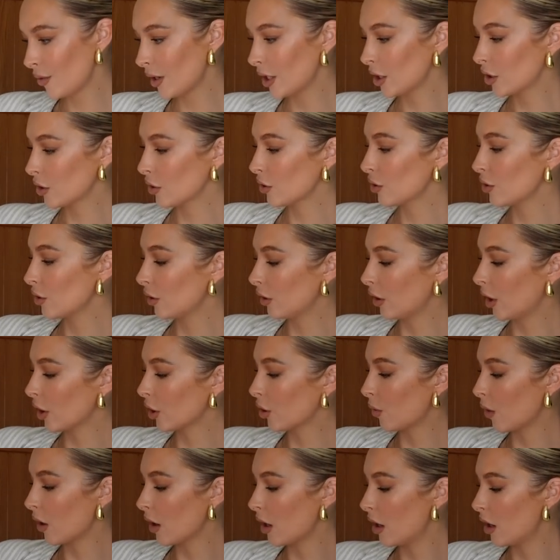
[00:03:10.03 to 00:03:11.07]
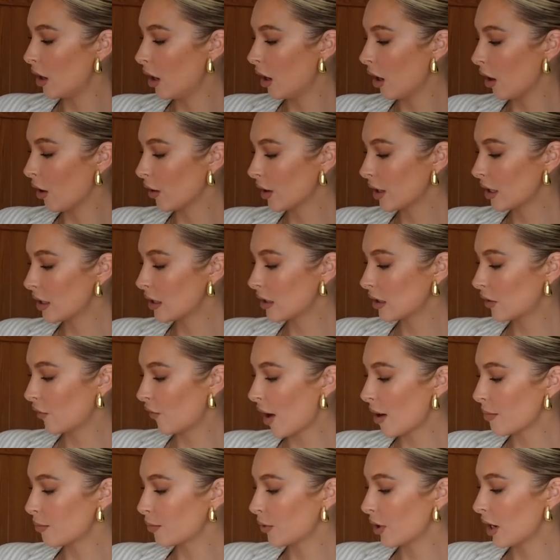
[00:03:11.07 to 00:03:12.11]
It does look like quite a light
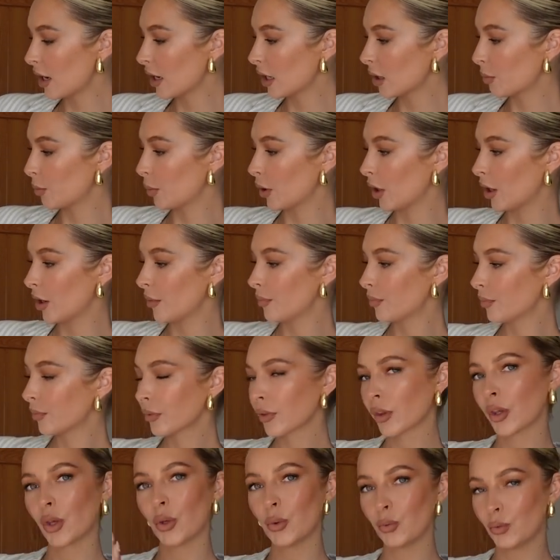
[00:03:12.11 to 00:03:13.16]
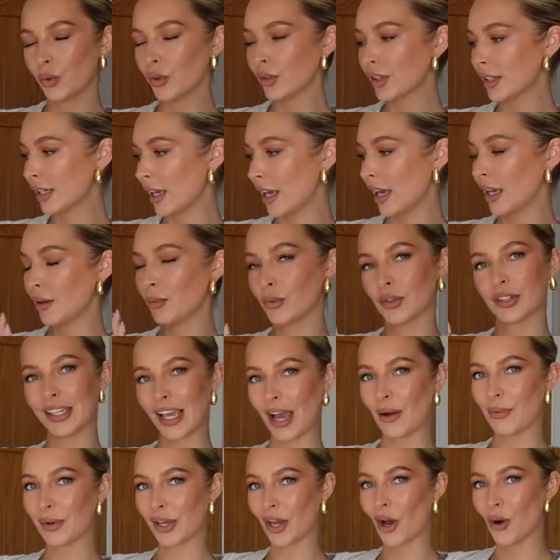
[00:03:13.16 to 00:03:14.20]
fabric, but we'll see
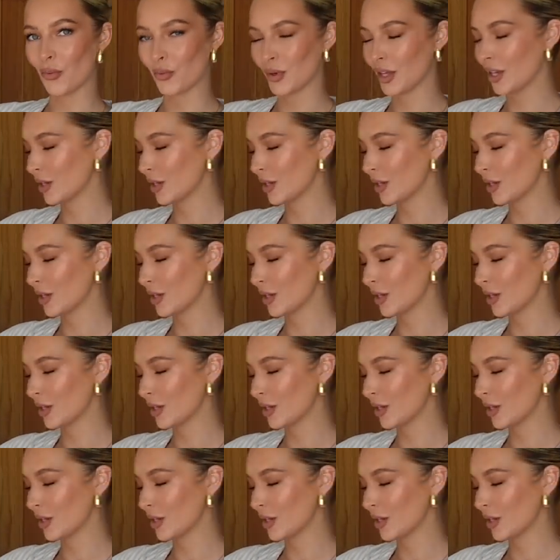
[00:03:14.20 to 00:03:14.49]
how we get on with